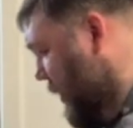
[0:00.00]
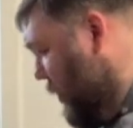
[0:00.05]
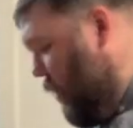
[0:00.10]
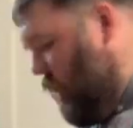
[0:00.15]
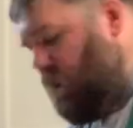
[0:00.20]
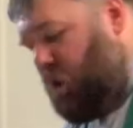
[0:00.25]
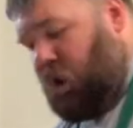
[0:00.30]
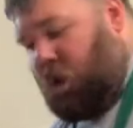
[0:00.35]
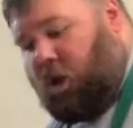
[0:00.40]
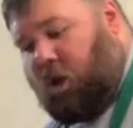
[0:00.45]

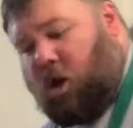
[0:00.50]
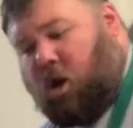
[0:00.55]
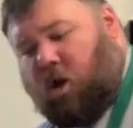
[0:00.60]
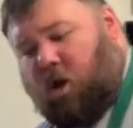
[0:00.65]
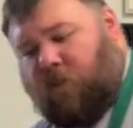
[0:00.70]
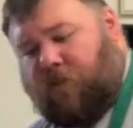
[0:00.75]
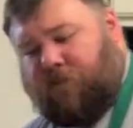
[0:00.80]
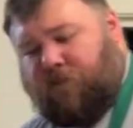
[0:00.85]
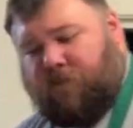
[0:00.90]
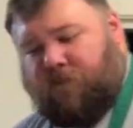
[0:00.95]
sugar.
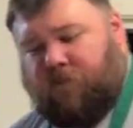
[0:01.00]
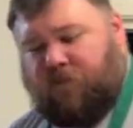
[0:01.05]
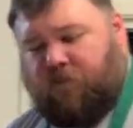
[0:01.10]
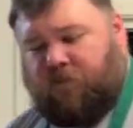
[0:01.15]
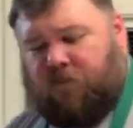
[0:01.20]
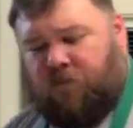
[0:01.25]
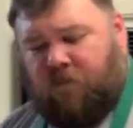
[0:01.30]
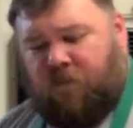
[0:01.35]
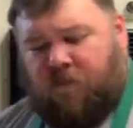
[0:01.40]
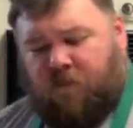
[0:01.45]

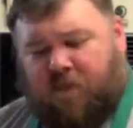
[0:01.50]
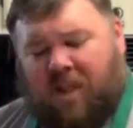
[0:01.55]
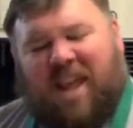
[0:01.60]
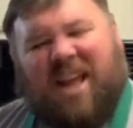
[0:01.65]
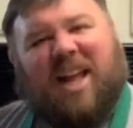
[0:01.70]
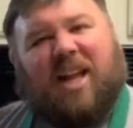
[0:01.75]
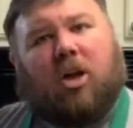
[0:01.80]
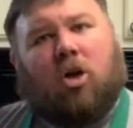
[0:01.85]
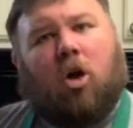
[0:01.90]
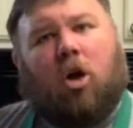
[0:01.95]

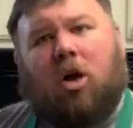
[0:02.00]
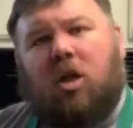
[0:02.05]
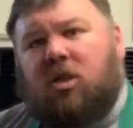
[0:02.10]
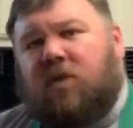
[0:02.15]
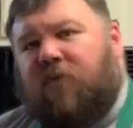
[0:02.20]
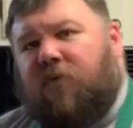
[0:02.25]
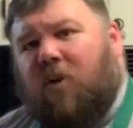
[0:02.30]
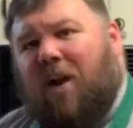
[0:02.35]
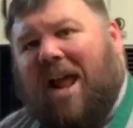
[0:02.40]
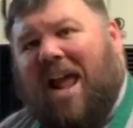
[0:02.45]
It calls
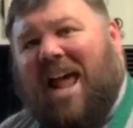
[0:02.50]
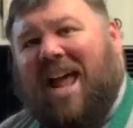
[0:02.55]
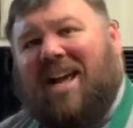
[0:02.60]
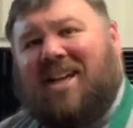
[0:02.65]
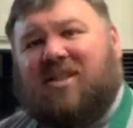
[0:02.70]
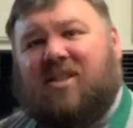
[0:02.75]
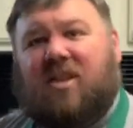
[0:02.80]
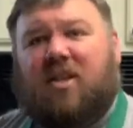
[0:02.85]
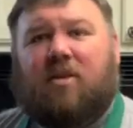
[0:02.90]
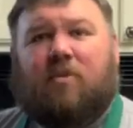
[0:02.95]
for
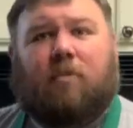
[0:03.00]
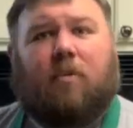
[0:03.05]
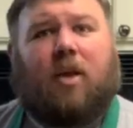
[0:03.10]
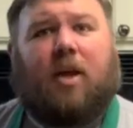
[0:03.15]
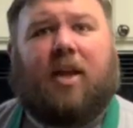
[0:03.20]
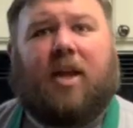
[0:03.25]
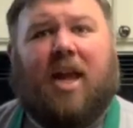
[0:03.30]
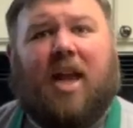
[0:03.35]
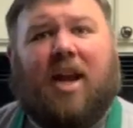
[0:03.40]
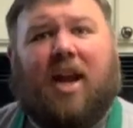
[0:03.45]
eggs, and
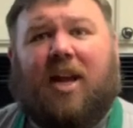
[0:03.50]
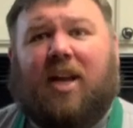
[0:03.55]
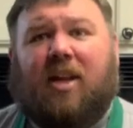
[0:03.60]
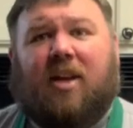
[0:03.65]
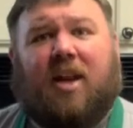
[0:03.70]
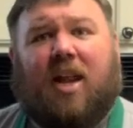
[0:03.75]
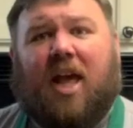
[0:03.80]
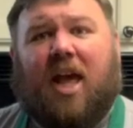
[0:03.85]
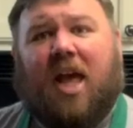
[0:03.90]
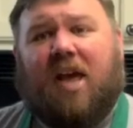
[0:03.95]
again, I
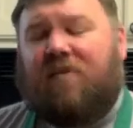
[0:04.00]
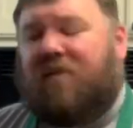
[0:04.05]
didn't have